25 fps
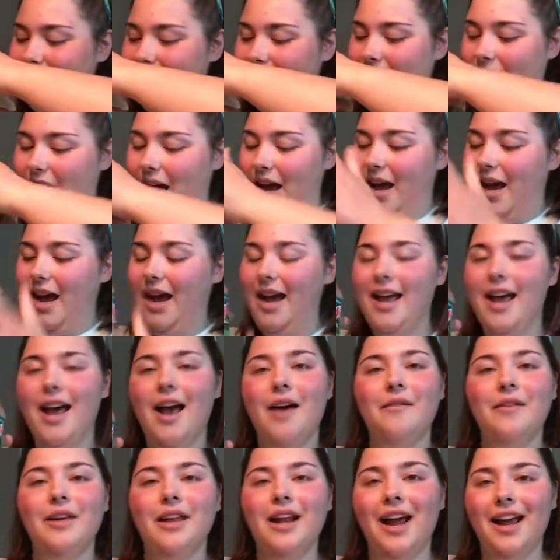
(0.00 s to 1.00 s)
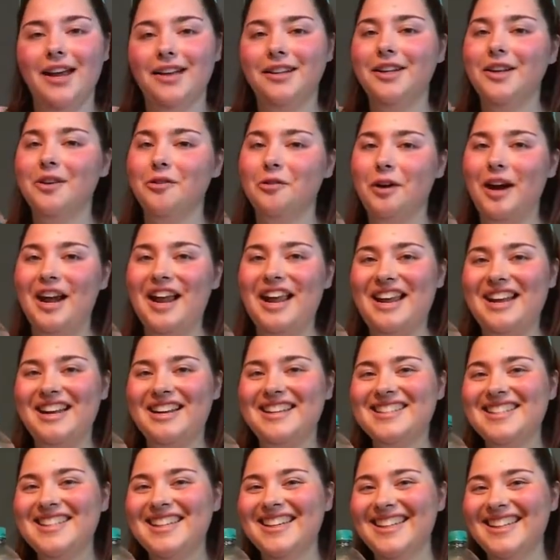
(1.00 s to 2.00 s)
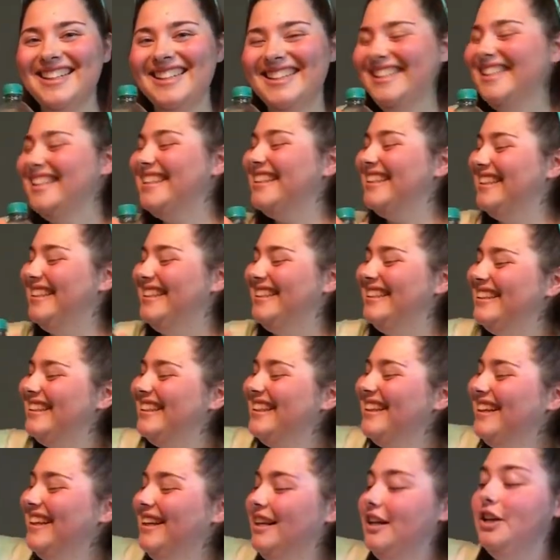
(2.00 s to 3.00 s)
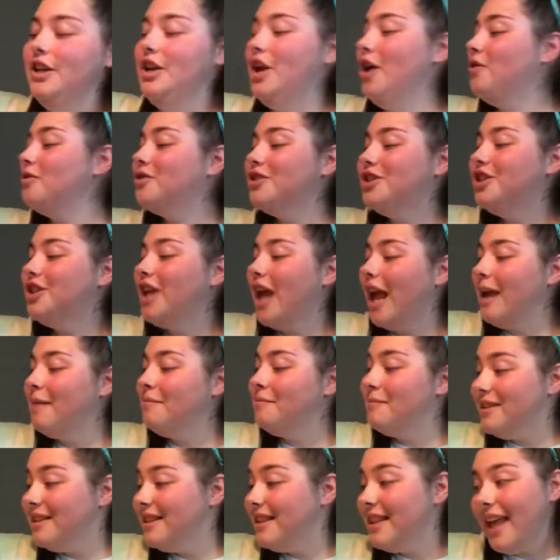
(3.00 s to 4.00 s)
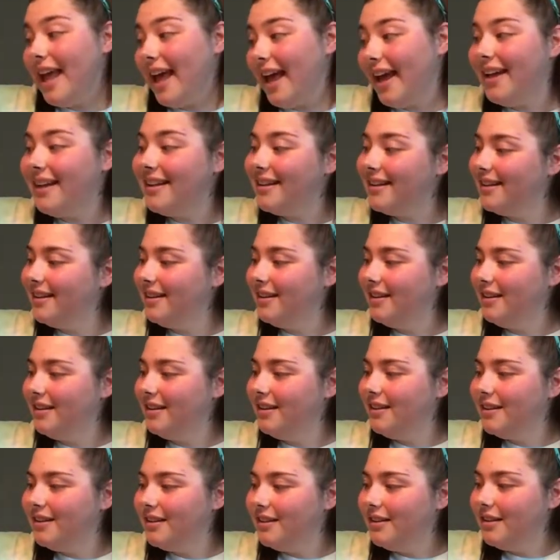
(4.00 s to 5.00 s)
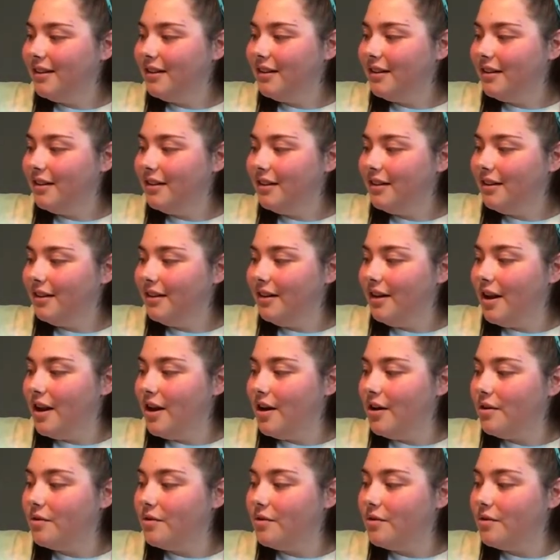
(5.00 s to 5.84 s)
I have it highly ranked. No shame in that. No